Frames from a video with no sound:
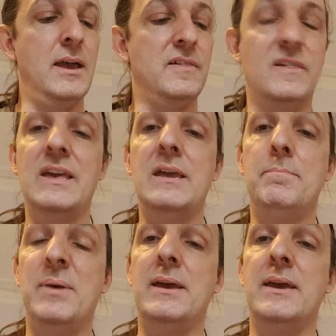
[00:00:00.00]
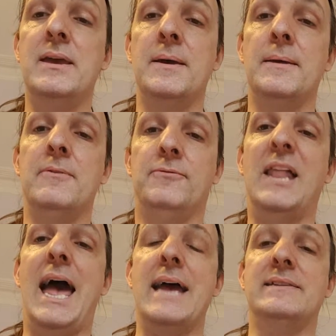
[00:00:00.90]
C, B,
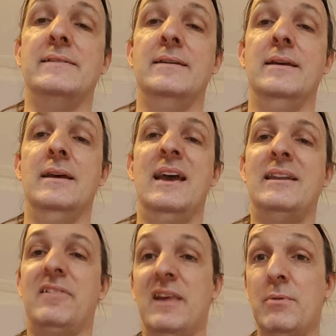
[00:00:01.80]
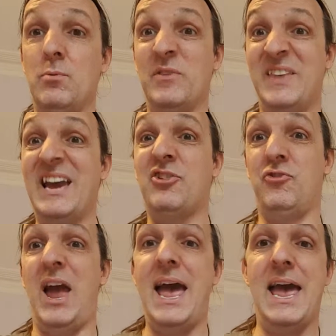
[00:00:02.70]
flat. And now say we want the
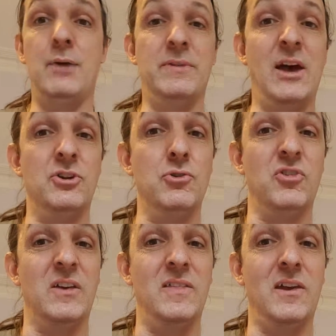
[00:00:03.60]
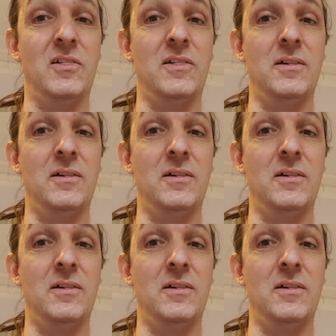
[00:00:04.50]
extra A without using this.